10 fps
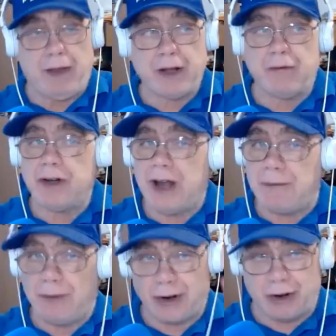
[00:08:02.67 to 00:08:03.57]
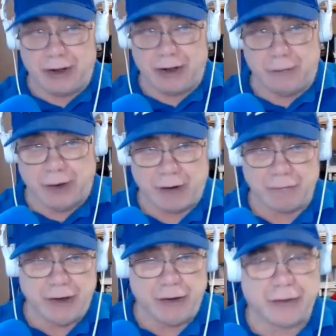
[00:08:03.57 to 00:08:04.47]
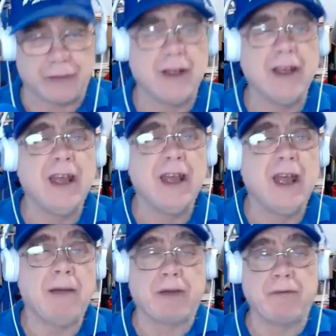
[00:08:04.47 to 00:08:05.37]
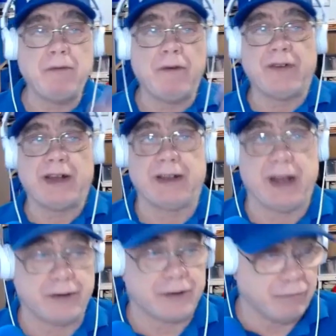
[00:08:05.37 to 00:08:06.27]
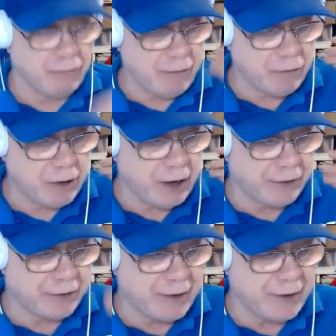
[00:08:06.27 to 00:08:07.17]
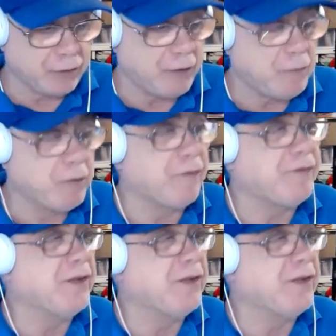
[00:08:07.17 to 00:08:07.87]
putting anyone down. I'm not calling anyone out. We do this. And because we want validation. We want acceptance. We want to